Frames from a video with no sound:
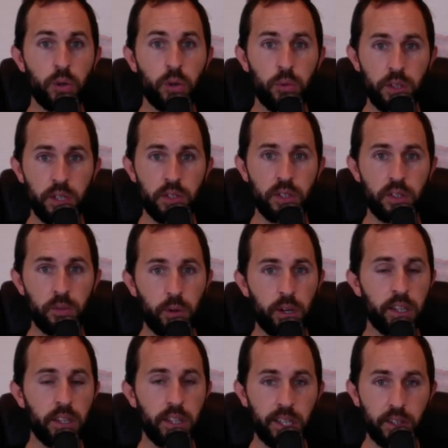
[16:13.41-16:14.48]
reason why
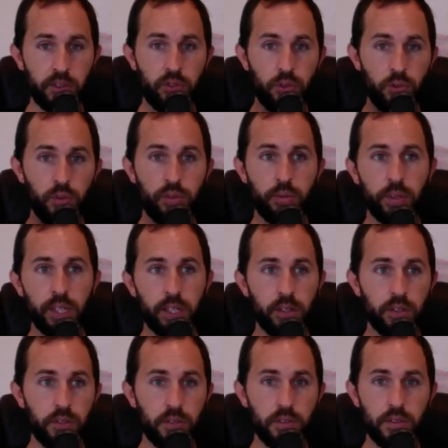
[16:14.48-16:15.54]
in the next 2-3
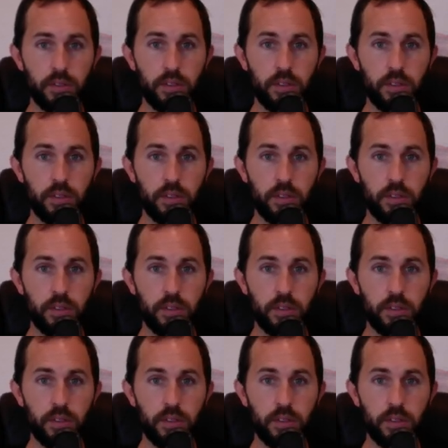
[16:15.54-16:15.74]
years